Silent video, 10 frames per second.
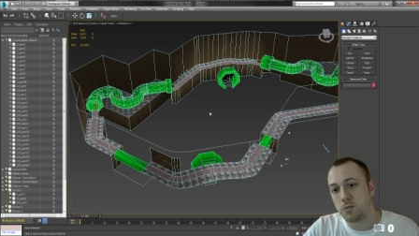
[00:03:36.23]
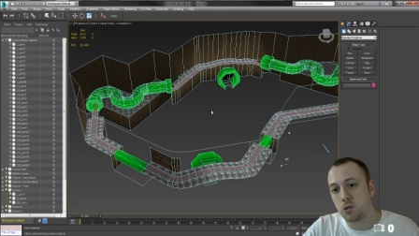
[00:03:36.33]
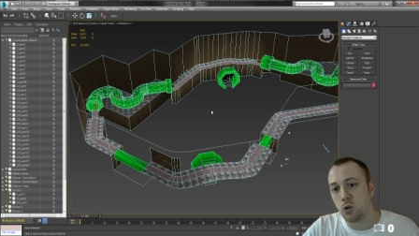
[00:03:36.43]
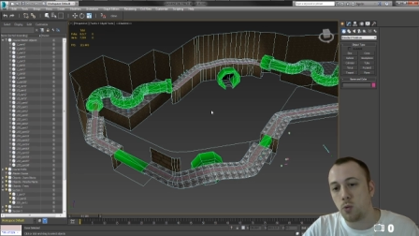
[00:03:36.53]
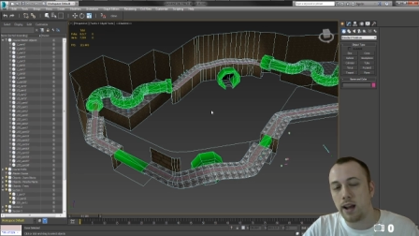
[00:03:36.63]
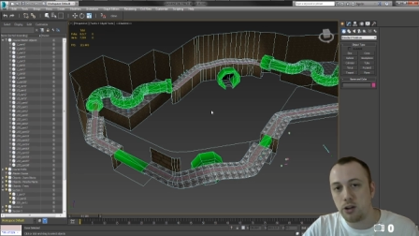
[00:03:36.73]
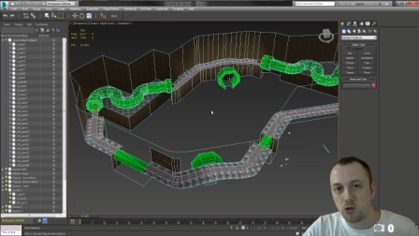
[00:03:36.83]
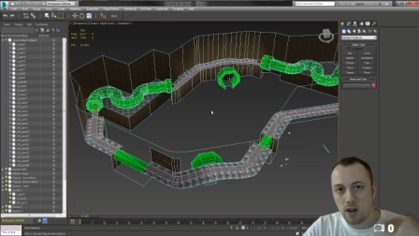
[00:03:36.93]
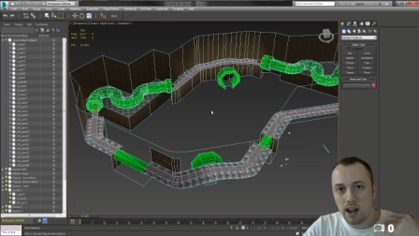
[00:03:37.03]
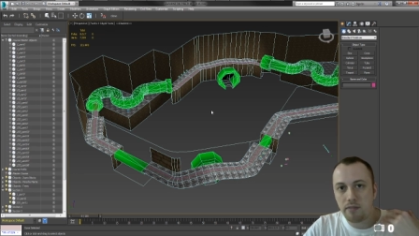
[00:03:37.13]
So when I
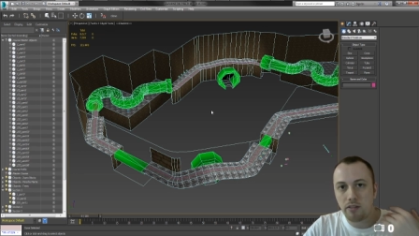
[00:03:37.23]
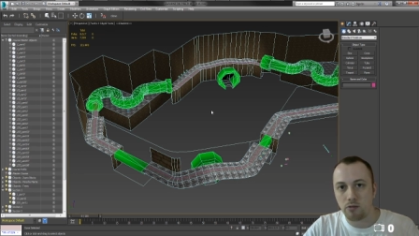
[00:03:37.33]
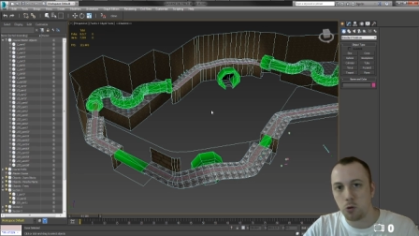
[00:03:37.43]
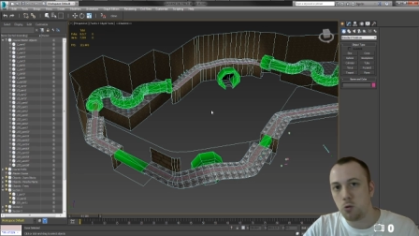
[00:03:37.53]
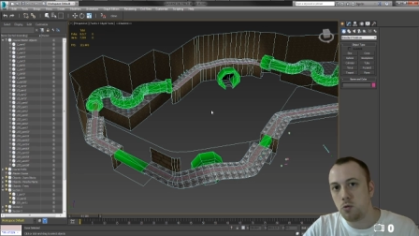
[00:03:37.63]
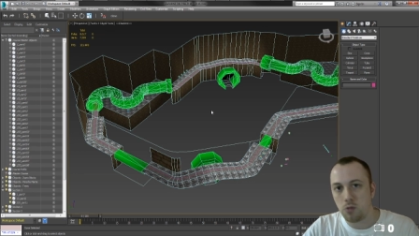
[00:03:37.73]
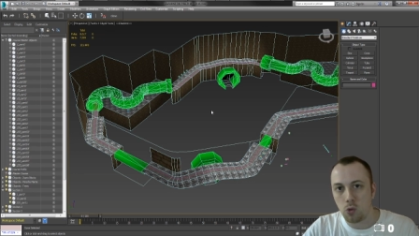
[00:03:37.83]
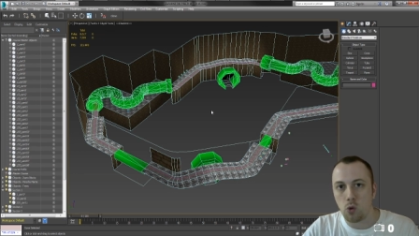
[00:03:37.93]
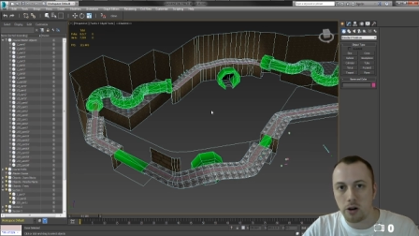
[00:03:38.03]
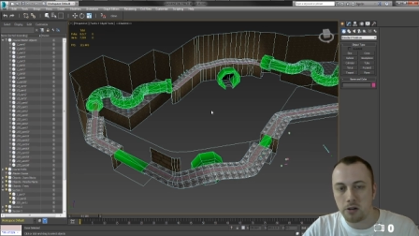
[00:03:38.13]
drive through
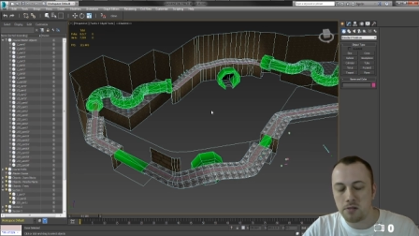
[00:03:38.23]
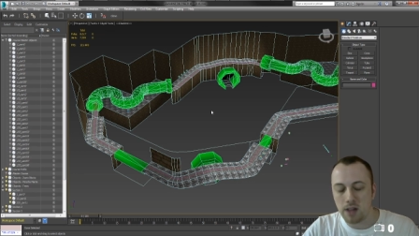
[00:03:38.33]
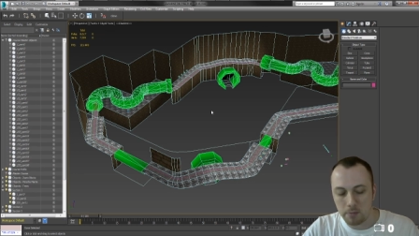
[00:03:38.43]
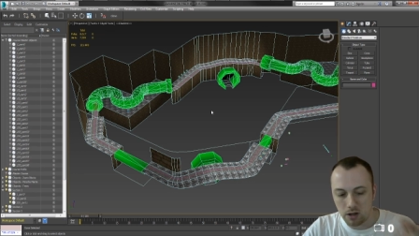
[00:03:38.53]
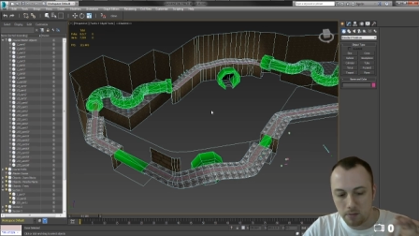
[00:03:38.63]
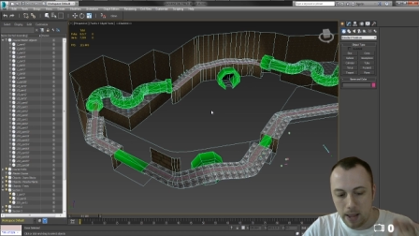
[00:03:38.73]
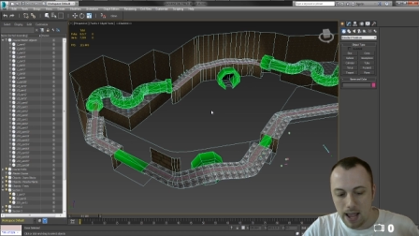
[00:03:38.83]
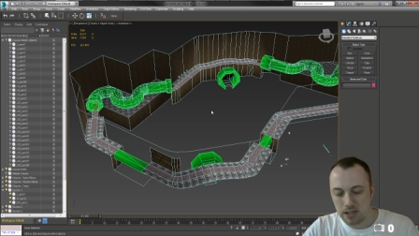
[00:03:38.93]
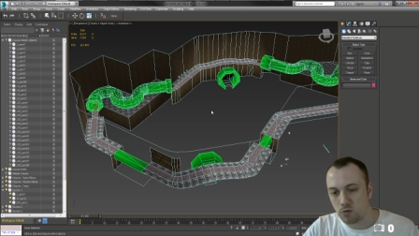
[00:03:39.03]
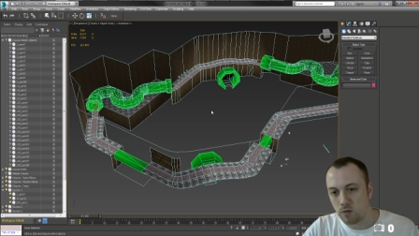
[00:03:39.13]
the water, I'm gonna
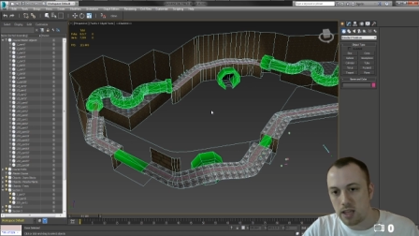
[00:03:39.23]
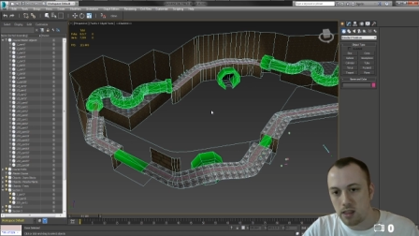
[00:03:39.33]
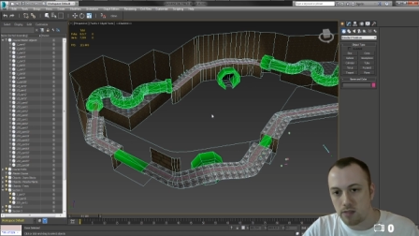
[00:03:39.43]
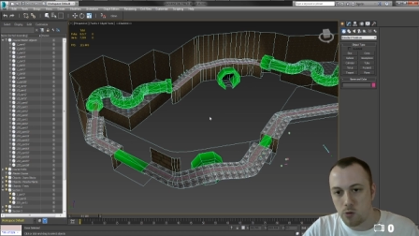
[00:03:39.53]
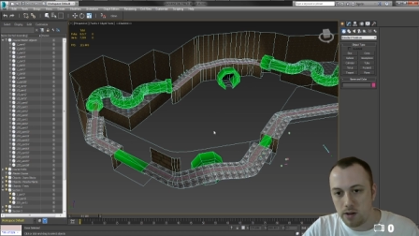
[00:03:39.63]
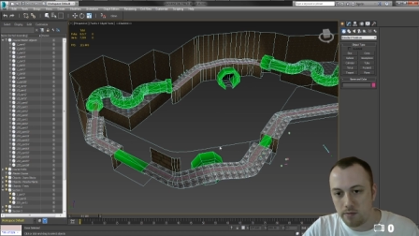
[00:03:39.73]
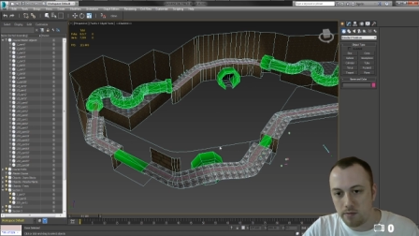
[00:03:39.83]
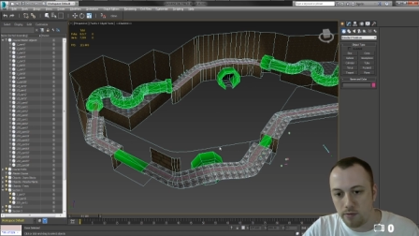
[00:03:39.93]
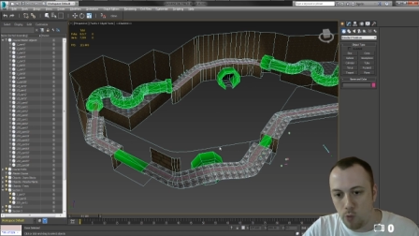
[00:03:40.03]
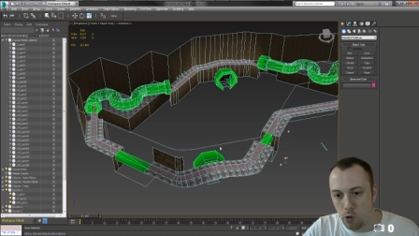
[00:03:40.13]
pass right through
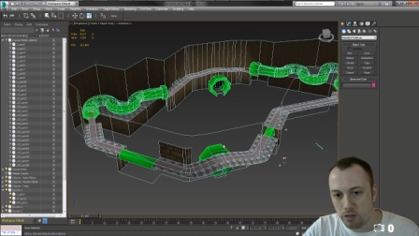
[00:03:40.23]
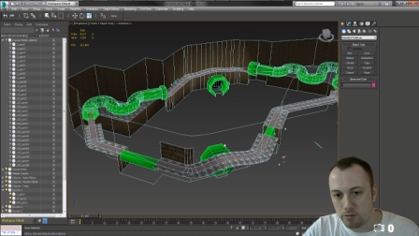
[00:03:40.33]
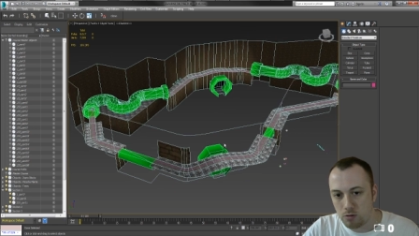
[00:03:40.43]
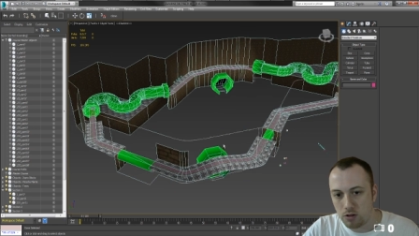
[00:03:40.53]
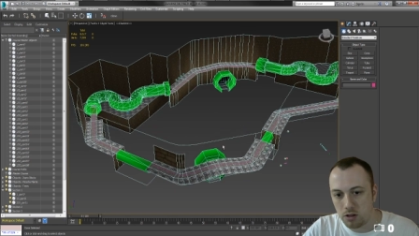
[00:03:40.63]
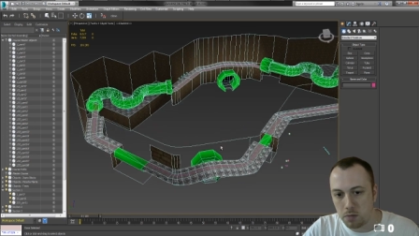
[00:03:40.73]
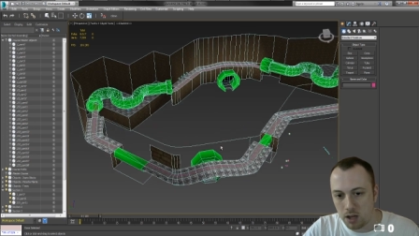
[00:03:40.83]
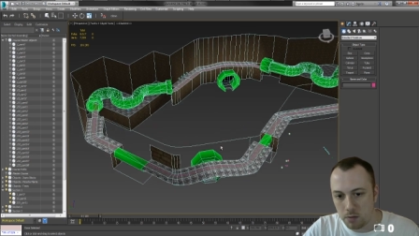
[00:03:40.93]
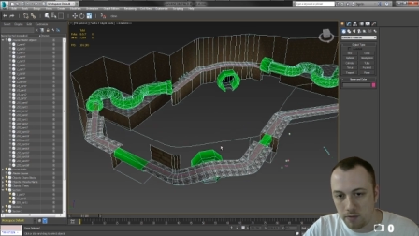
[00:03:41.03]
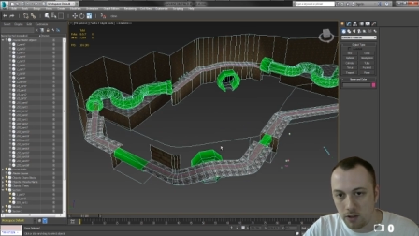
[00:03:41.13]
it, fall through to the
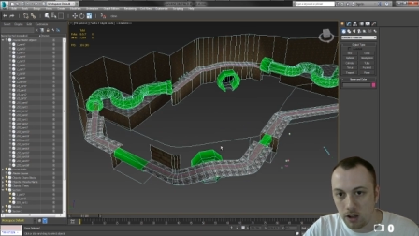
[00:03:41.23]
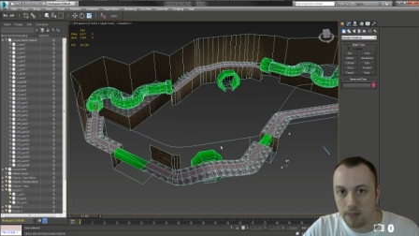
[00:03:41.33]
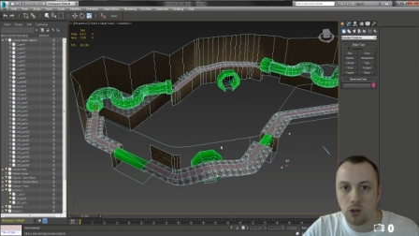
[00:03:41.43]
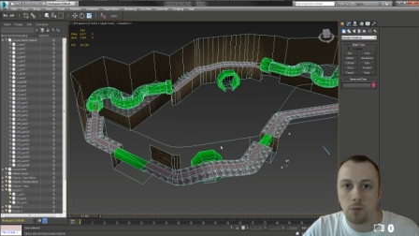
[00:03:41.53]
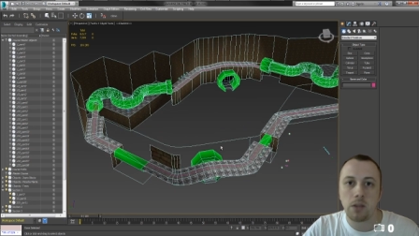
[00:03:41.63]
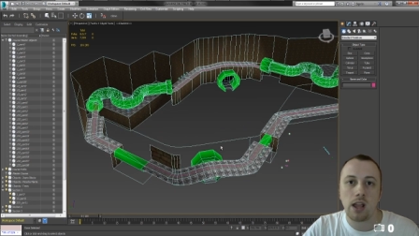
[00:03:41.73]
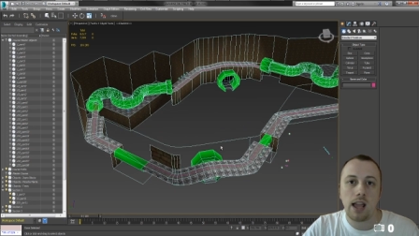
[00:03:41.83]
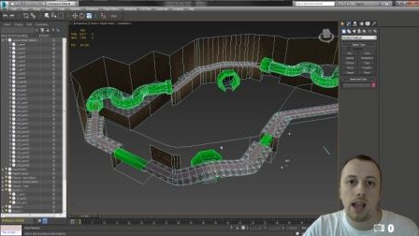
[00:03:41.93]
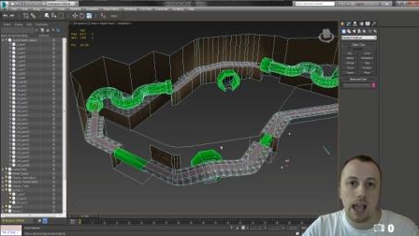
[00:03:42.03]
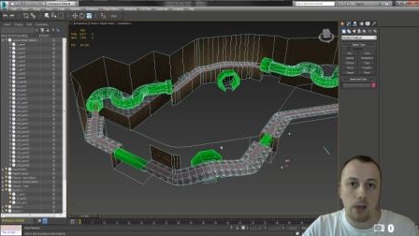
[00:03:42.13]
bottom of the level,
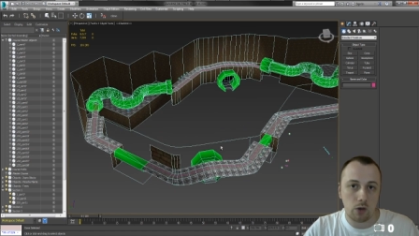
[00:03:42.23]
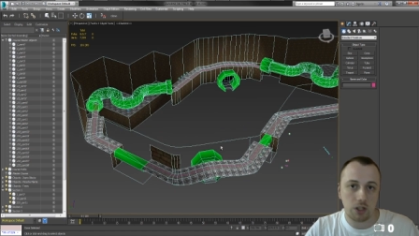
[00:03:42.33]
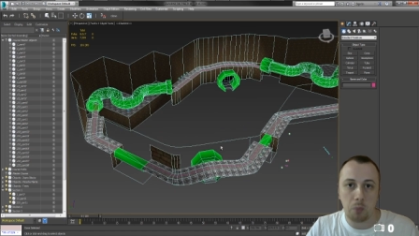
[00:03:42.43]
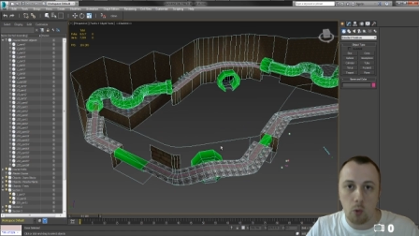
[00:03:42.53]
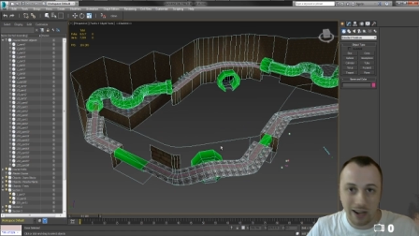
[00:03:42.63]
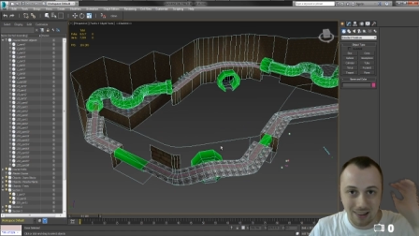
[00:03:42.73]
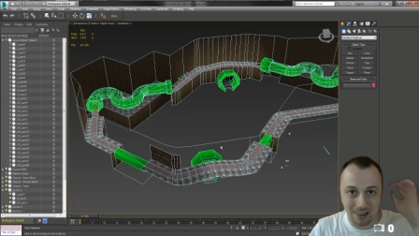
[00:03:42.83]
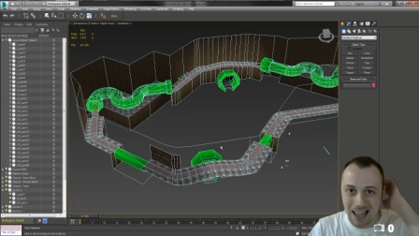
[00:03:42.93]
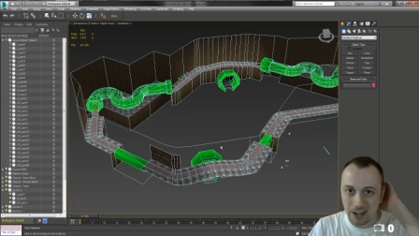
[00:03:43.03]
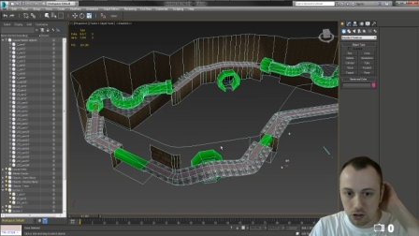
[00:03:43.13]
at which point
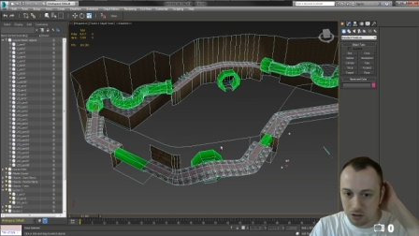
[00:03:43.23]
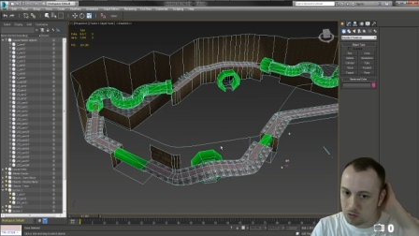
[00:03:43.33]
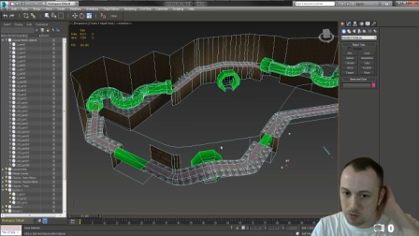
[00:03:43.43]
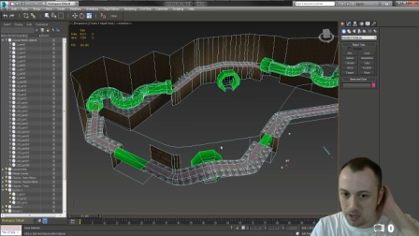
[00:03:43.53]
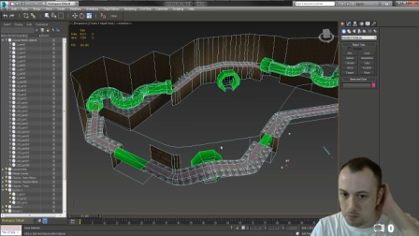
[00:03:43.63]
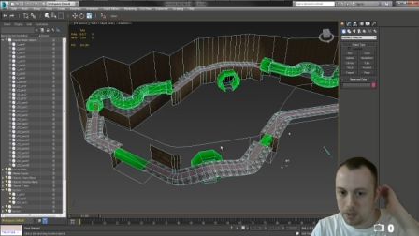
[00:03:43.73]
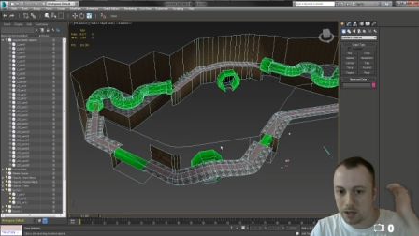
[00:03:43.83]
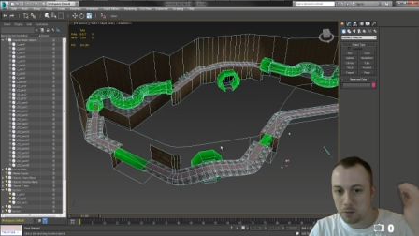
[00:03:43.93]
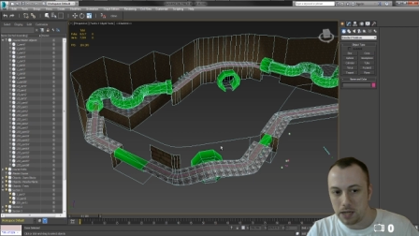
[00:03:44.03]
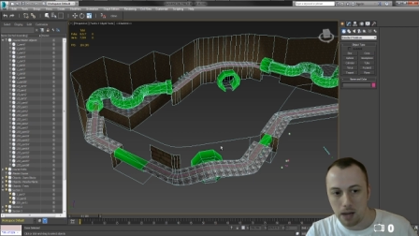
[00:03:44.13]
Lakitu can
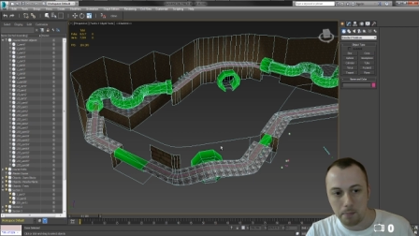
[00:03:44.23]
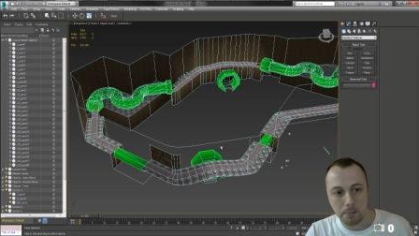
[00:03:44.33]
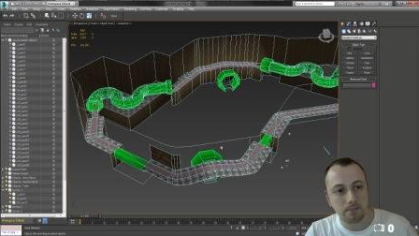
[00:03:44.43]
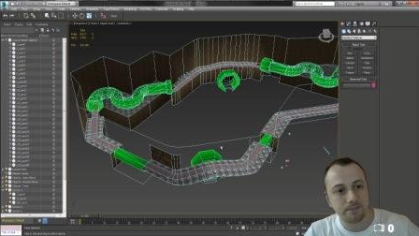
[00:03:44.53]
pick me up.